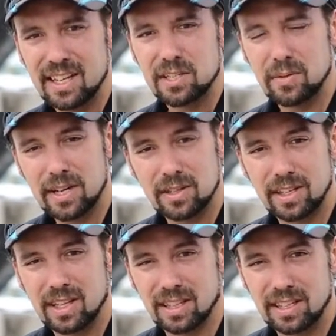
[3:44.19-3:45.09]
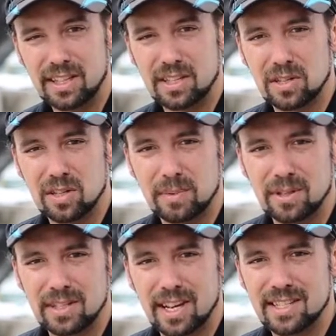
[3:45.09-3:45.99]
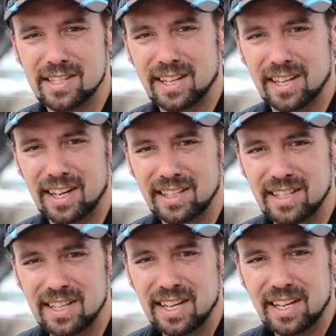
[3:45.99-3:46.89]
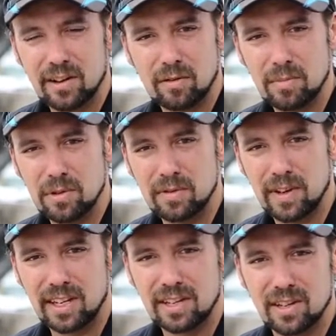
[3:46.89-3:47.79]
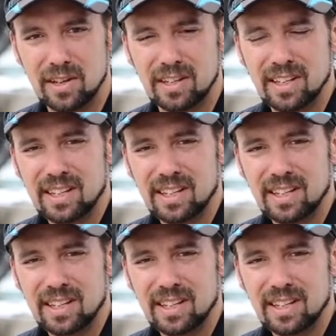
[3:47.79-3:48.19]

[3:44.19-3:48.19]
to actually clean the terminals as they're connected and remove any dirt